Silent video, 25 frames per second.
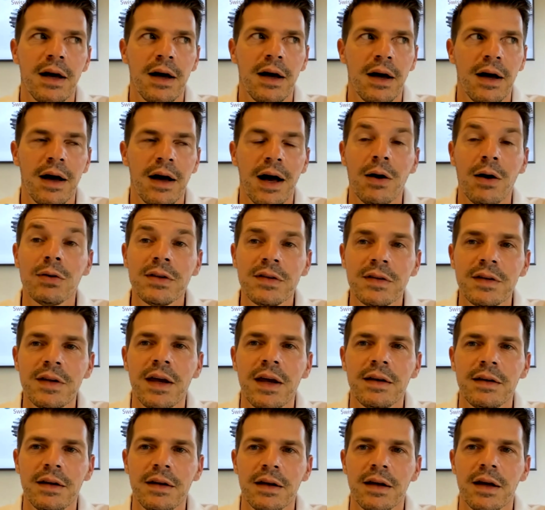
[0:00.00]

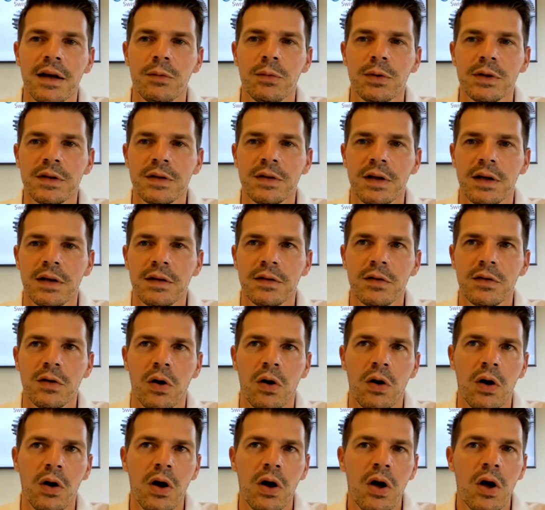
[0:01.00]
outstanding, I would say.
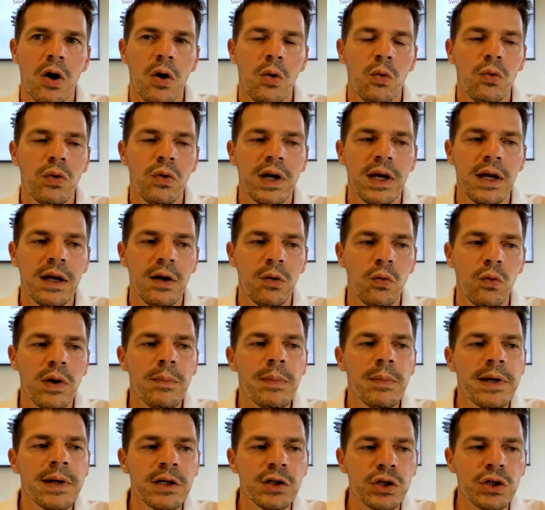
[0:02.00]
So we
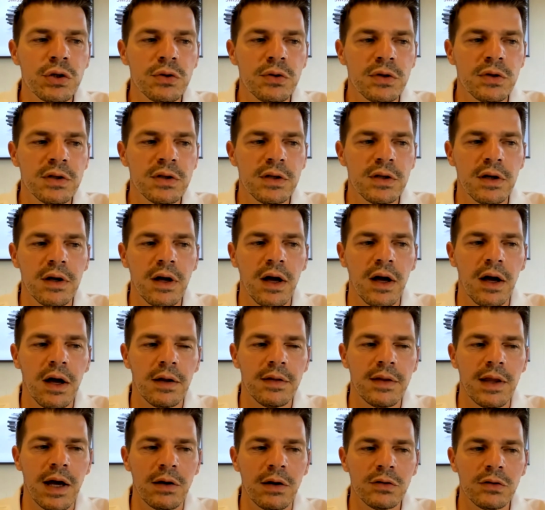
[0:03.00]
measured
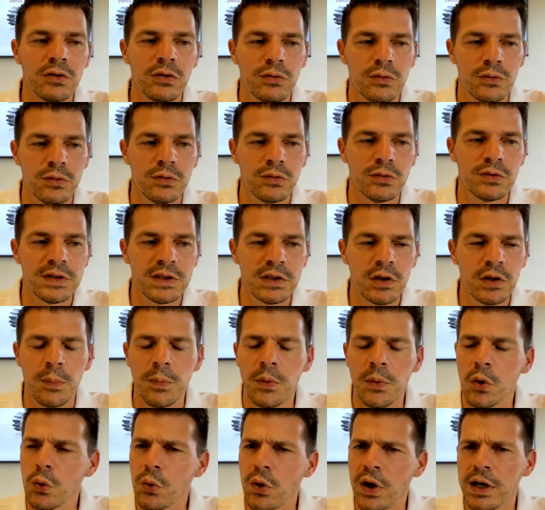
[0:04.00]
down to
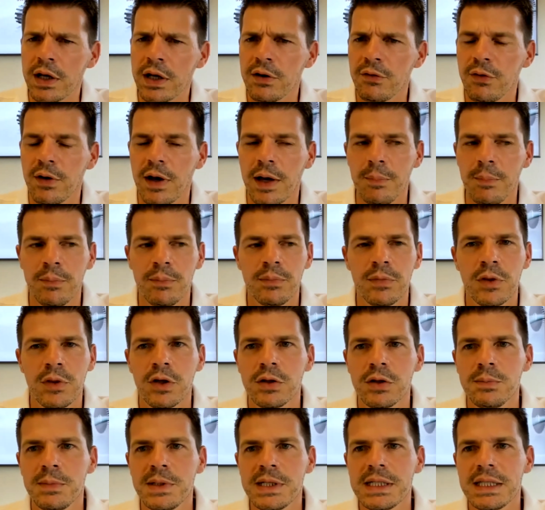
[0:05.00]
0.1, if I'm
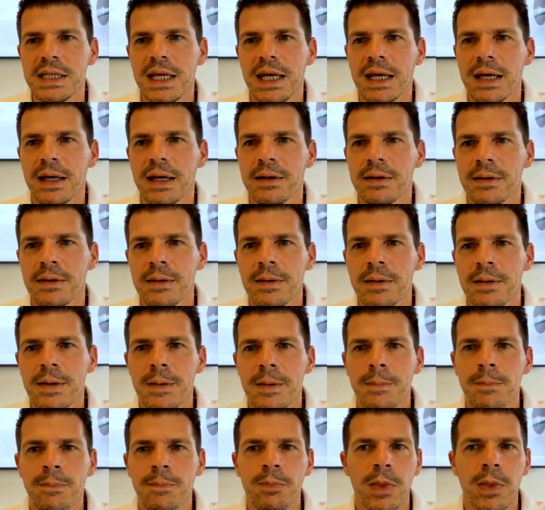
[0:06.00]
not mistaken.
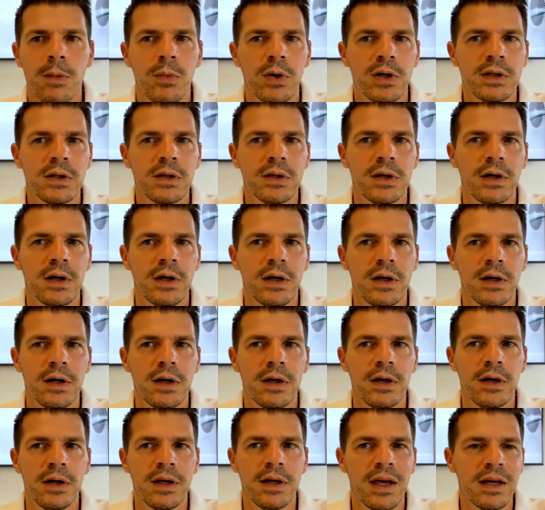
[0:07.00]
But
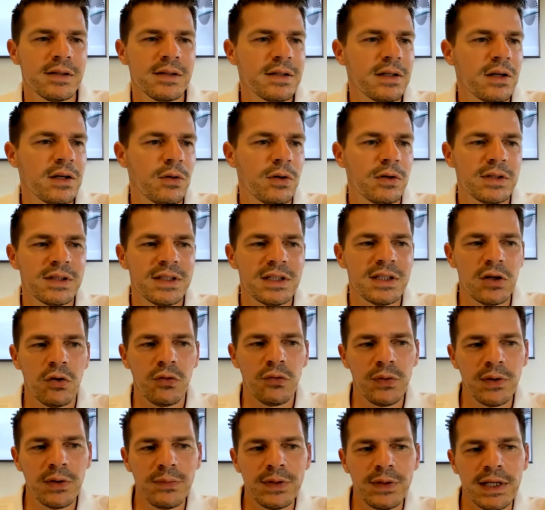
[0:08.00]
yeah,
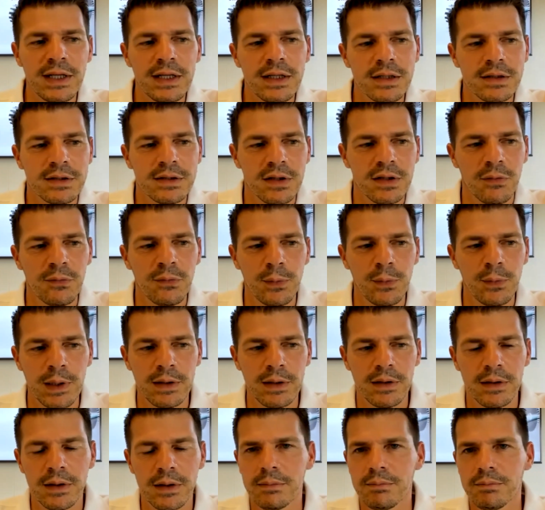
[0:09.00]
0.15 is
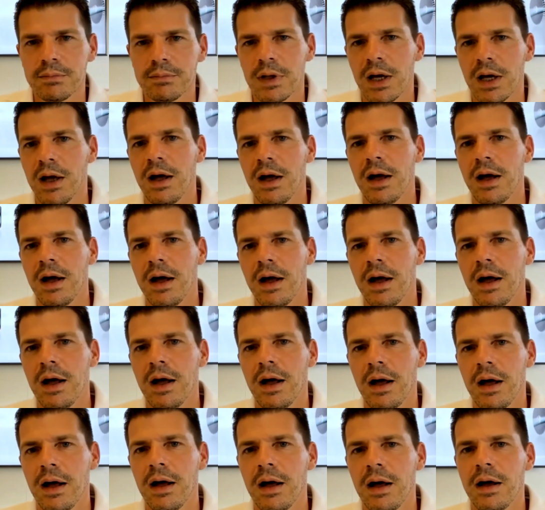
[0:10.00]
something
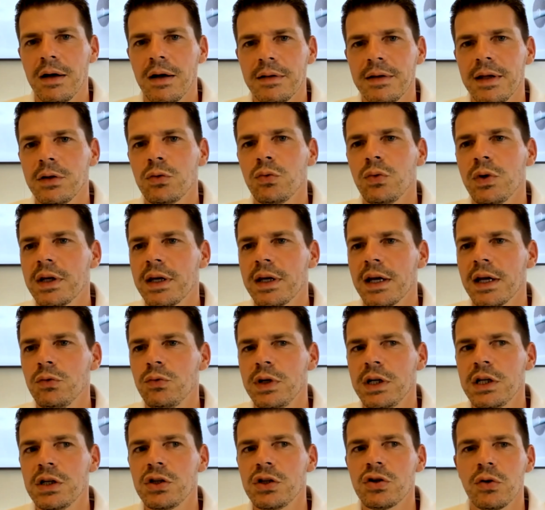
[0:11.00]
that we can
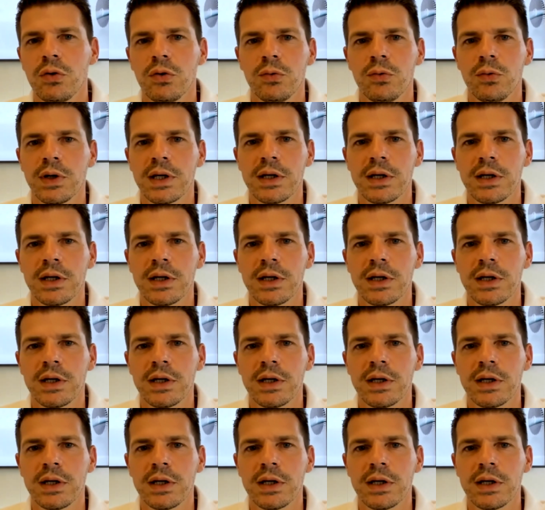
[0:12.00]
reach, or